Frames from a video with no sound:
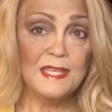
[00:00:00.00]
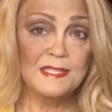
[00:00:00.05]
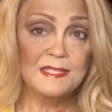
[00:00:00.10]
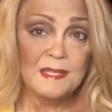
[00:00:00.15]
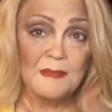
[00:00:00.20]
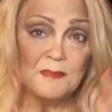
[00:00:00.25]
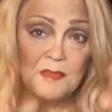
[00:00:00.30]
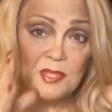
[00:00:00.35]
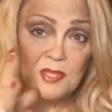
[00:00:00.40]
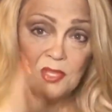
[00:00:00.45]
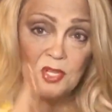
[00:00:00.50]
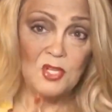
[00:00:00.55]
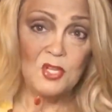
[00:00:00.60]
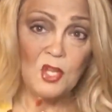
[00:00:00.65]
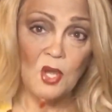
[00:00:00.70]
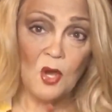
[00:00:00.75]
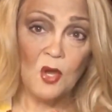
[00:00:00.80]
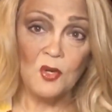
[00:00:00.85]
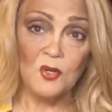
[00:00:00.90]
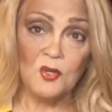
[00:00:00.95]
something the
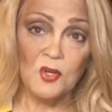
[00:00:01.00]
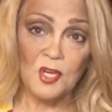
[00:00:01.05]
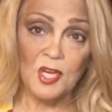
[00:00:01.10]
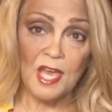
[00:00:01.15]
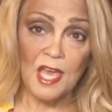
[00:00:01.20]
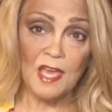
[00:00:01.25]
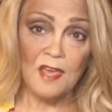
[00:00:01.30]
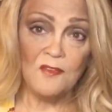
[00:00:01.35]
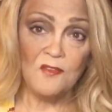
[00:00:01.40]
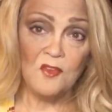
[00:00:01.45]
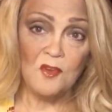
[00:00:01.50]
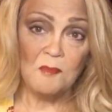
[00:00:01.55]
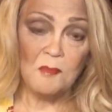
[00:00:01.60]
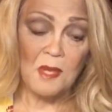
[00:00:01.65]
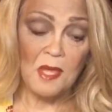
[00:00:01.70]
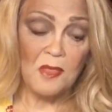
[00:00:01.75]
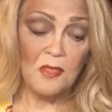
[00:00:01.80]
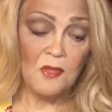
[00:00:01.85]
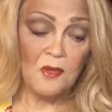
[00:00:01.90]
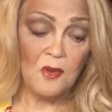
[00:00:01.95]
doctor gave your
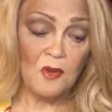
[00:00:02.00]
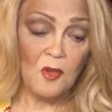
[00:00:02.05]
mother